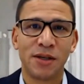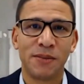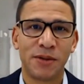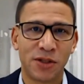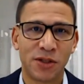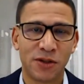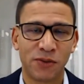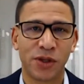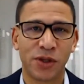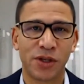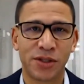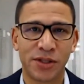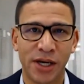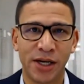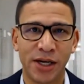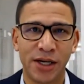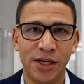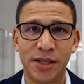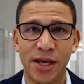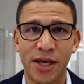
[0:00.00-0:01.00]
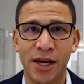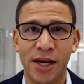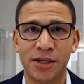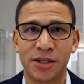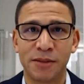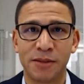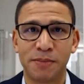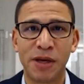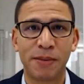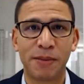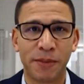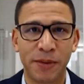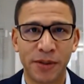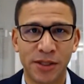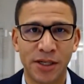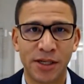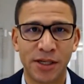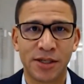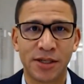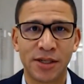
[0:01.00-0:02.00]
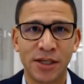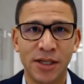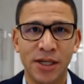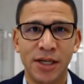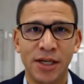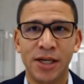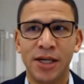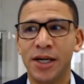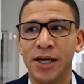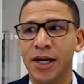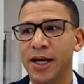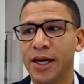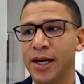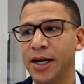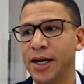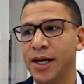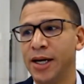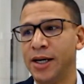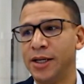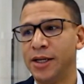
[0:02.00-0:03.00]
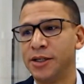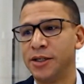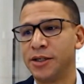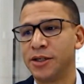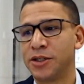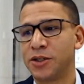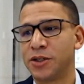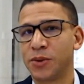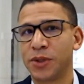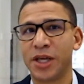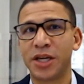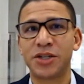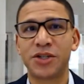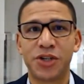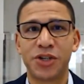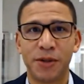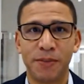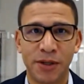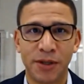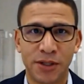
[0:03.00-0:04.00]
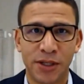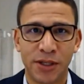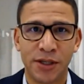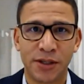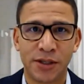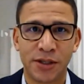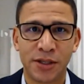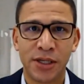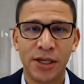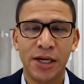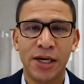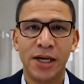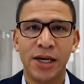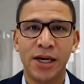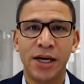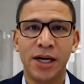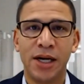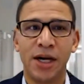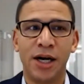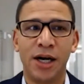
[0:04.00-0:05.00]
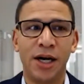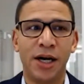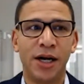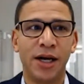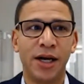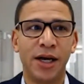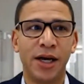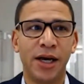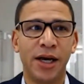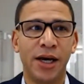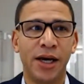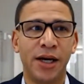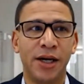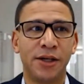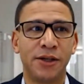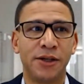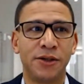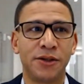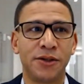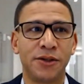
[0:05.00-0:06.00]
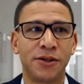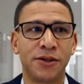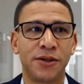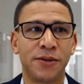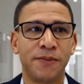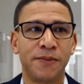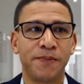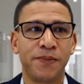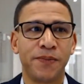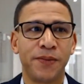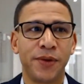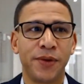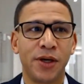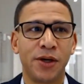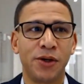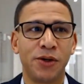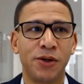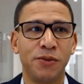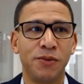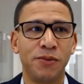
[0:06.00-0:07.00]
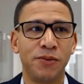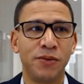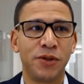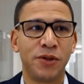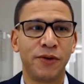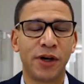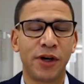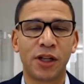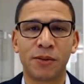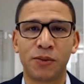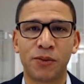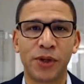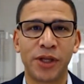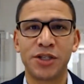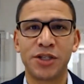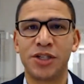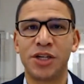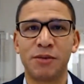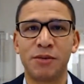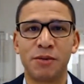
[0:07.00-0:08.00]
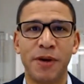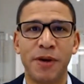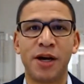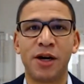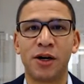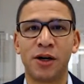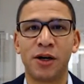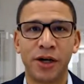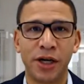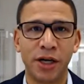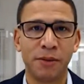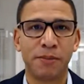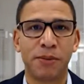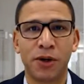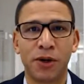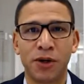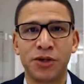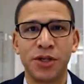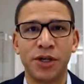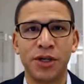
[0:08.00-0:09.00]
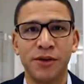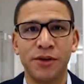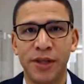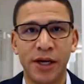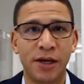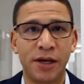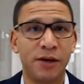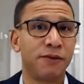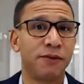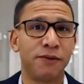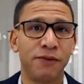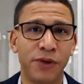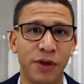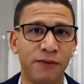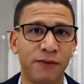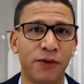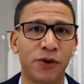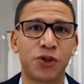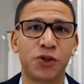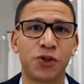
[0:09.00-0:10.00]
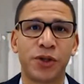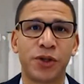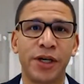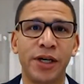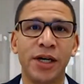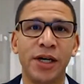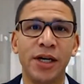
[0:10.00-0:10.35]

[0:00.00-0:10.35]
business of real estate, is that it's a people business and it's a relationship business, and you develop relationships better in person than virtually.